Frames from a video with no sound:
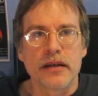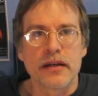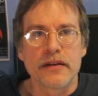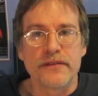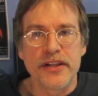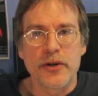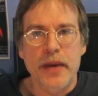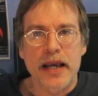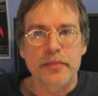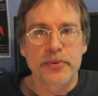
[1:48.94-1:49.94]
uh,
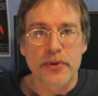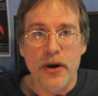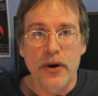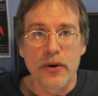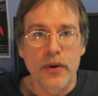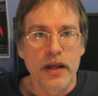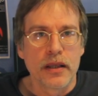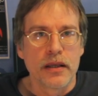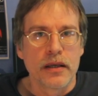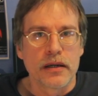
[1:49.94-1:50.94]
VideoMic Pro.
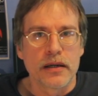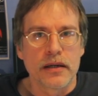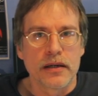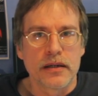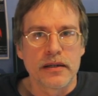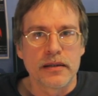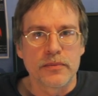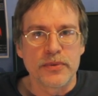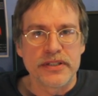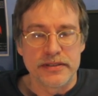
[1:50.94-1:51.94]

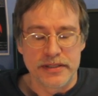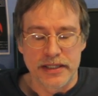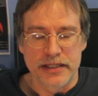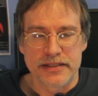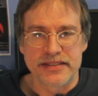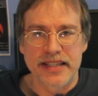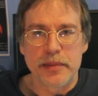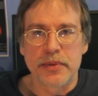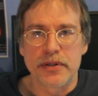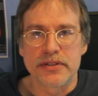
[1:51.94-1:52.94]
Um, we
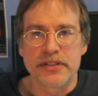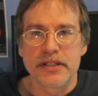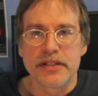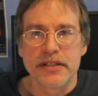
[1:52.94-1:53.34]
disabled